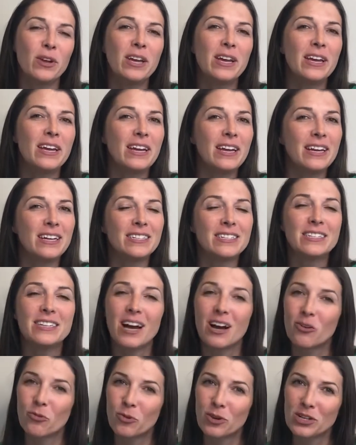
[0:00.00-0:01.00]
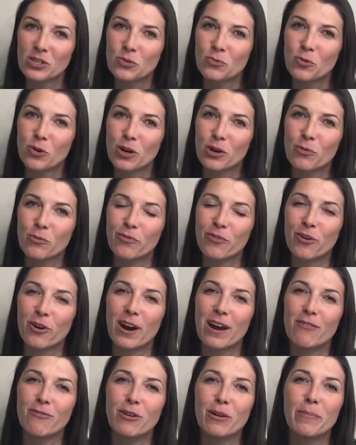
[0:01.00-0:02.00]
It is not going to work for
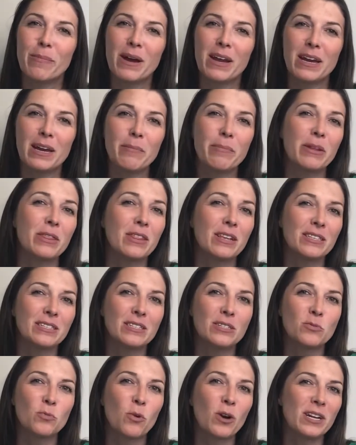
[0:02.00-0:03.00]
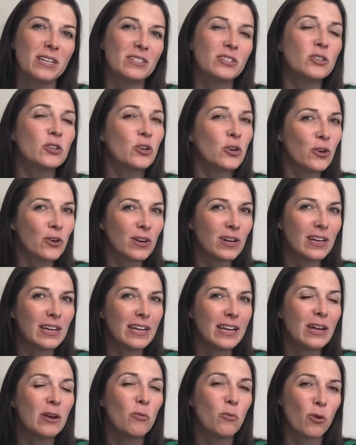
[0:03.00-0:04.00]
everybody, but this is what is
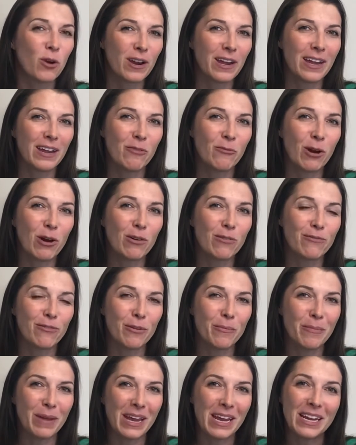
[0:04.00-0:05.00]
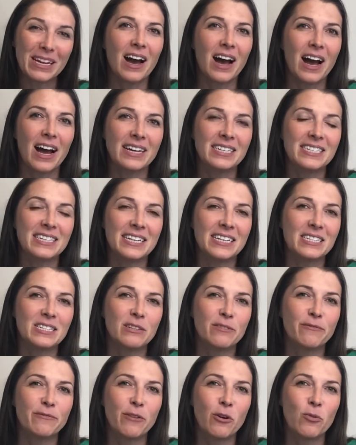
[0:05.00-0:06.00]
currently working well for me. I tend to
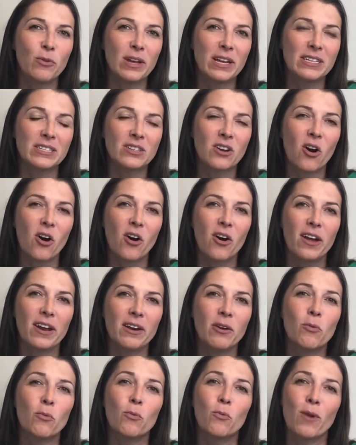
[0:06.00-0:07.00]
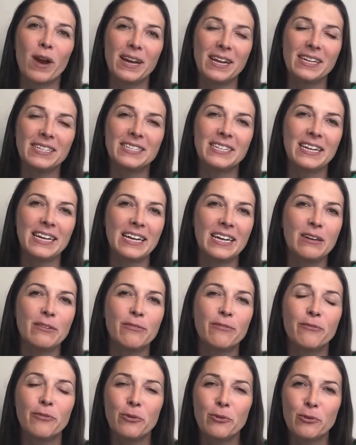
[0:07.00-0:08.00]
focus on ready-to-eat
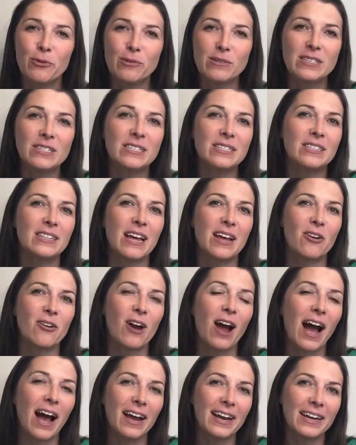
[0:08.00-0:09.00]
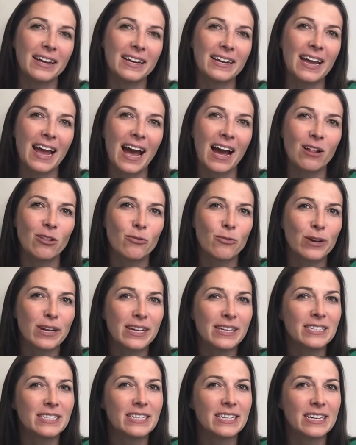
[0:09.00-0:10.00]
foods that are high in
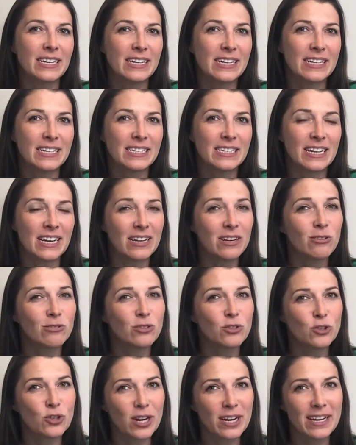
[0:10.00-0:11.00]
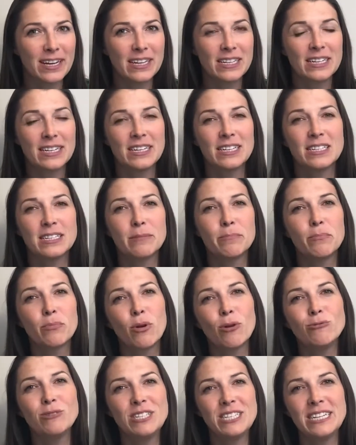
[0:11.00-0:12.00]
calories, and I also try to get in some
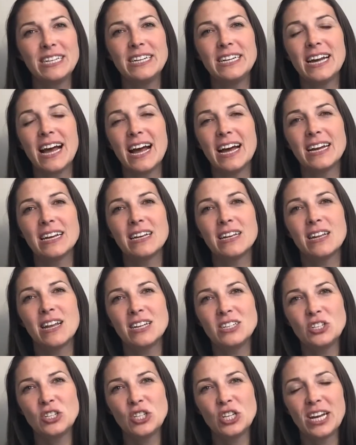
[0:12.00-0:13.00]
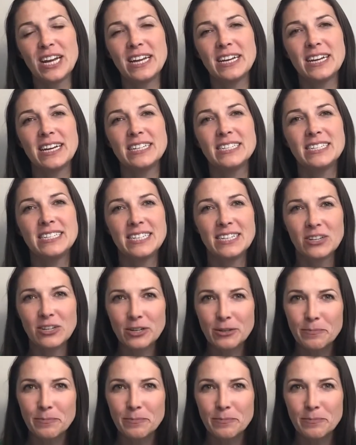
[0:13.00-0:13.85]
protein at lunch and at dinner.